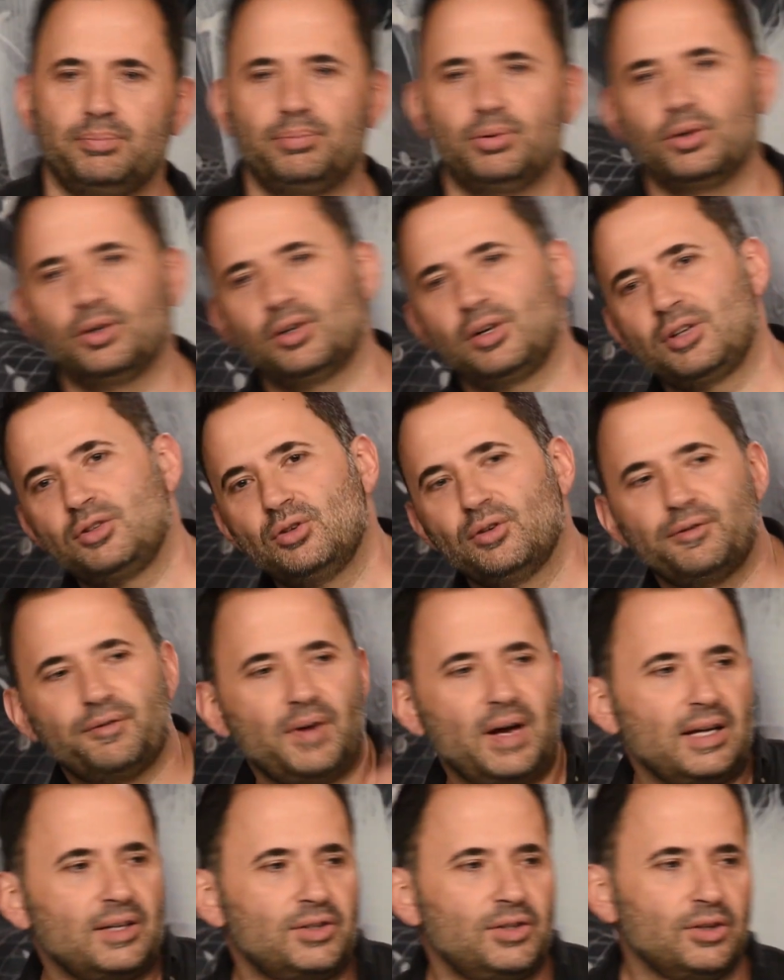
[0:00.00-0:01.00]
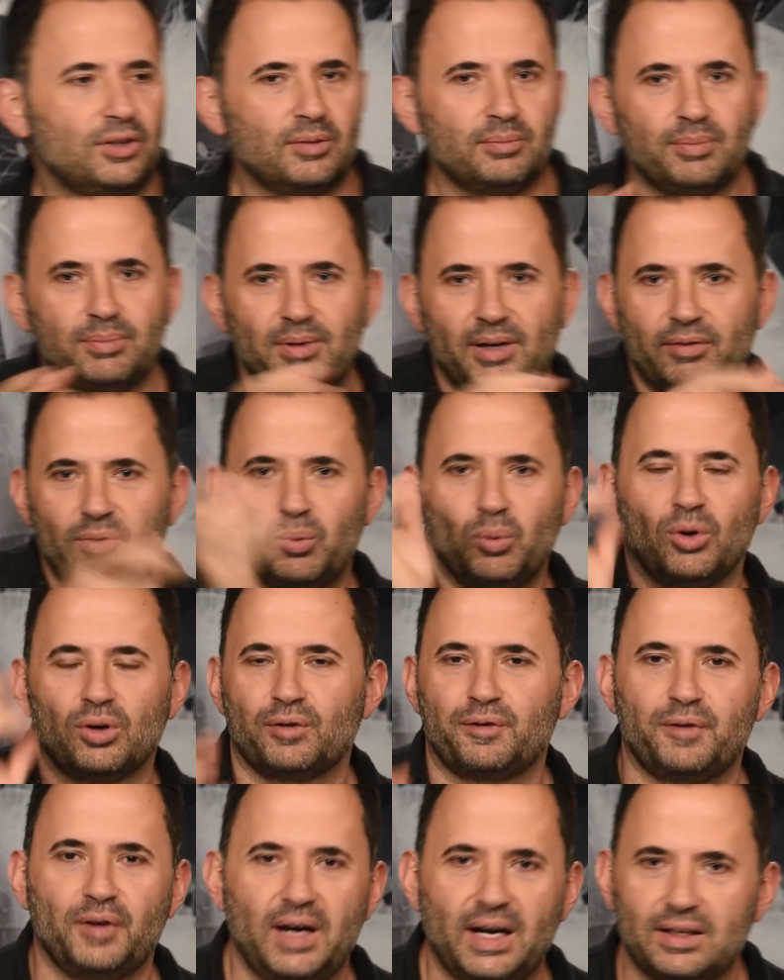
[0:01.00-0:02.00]
put it on your face, you can have a
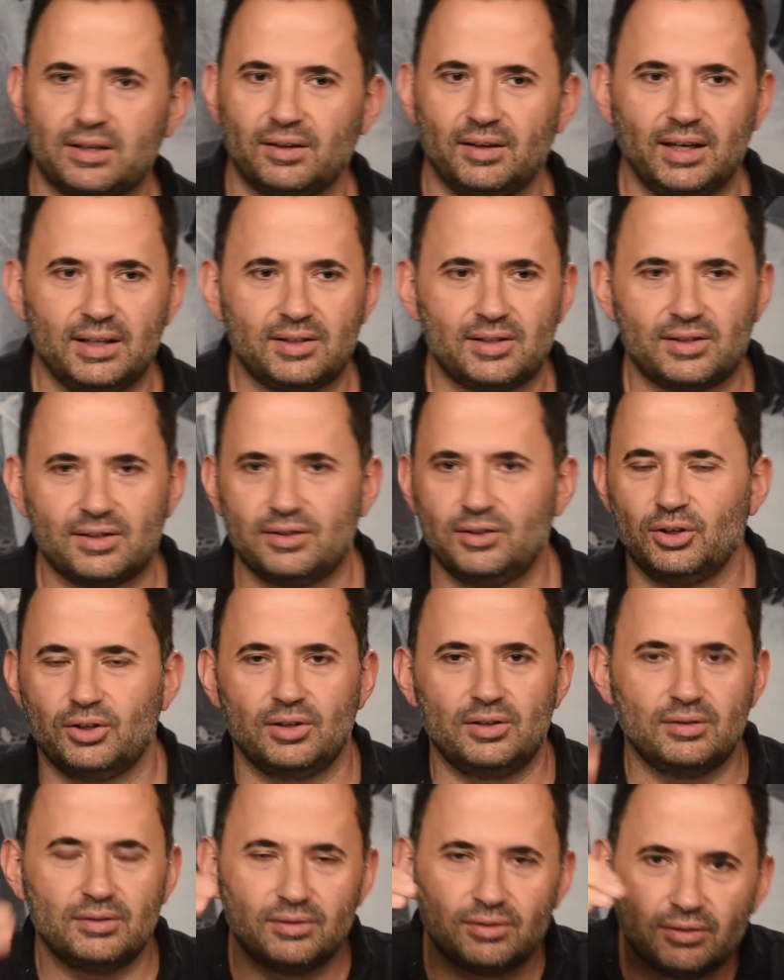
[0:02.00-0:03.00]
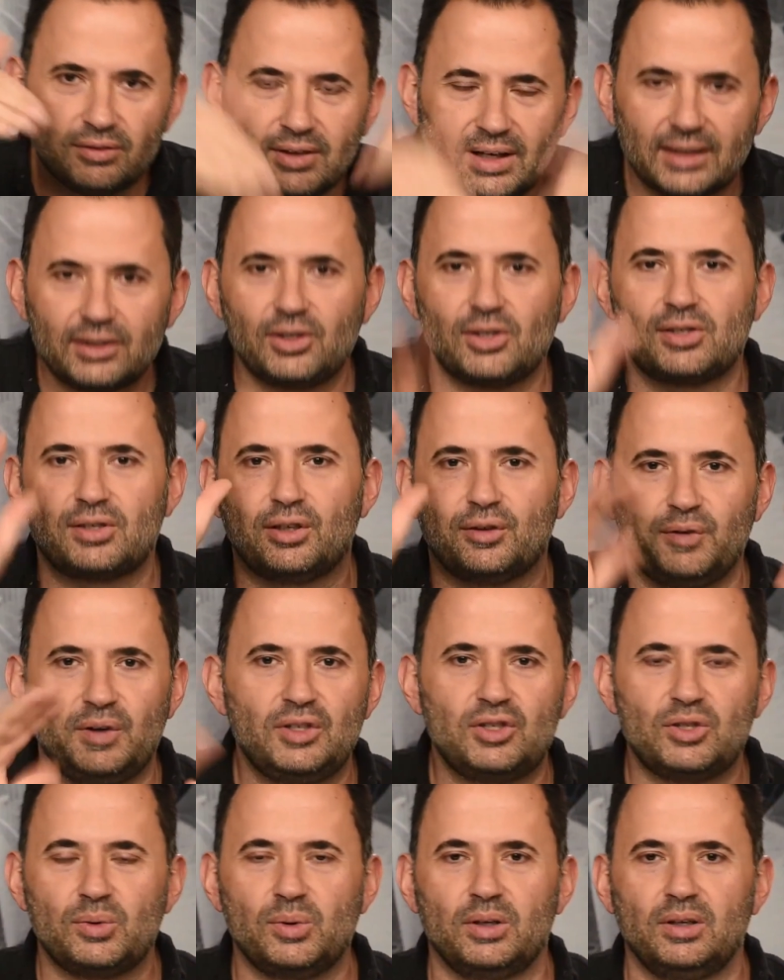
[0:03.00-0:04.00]
water fight, you can dunk yourself
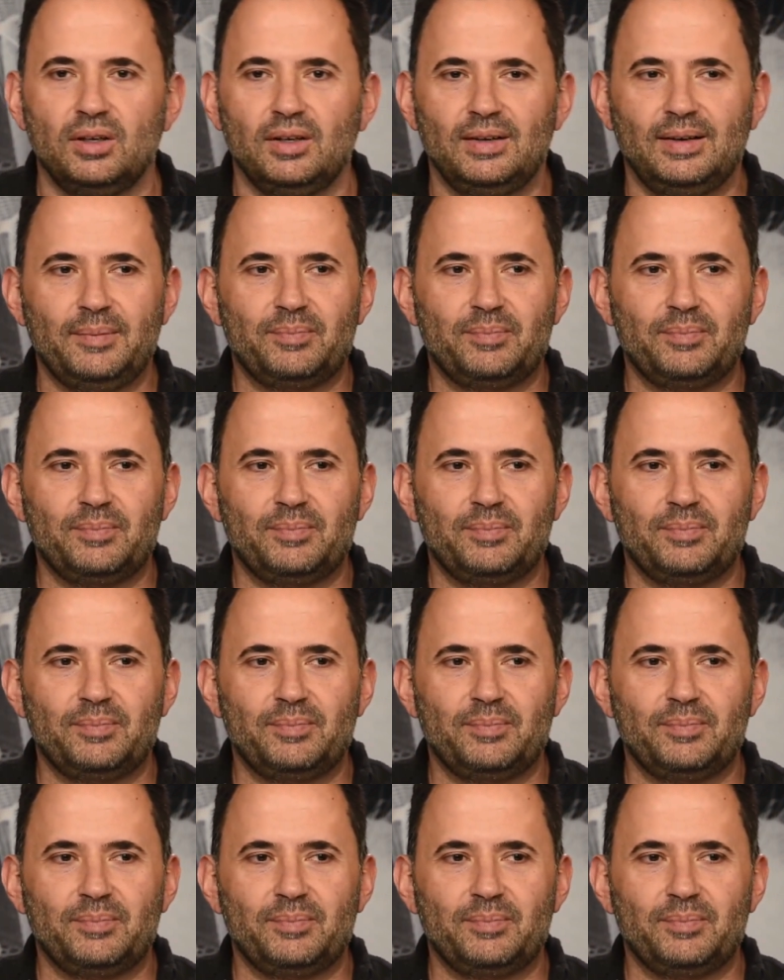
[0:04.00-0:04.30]
into it.